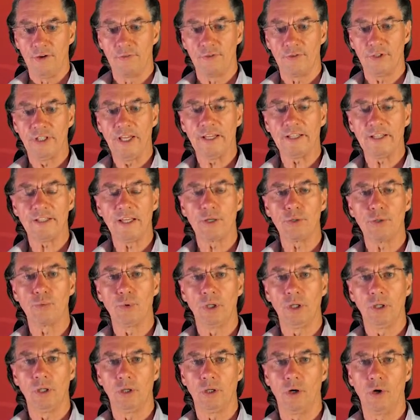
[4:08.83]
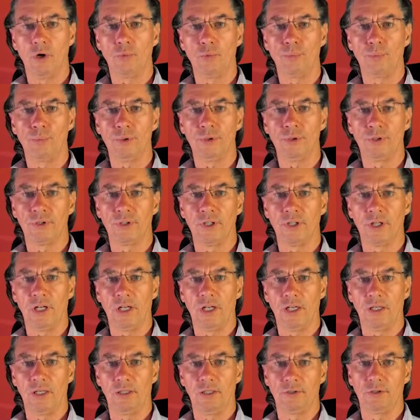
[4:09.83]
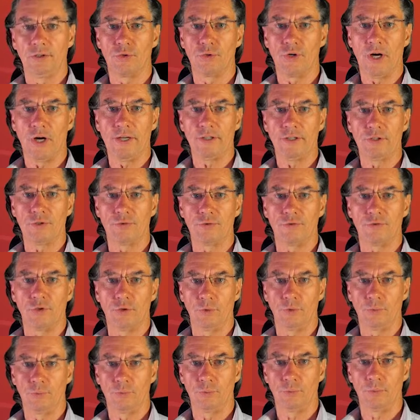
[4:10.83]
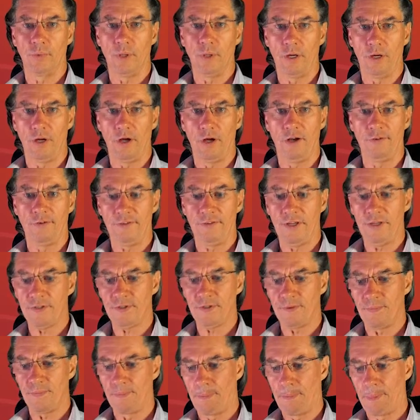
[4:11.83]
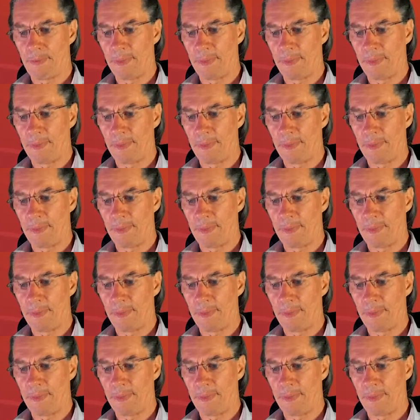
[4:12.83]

For that, I will open the writer from Office.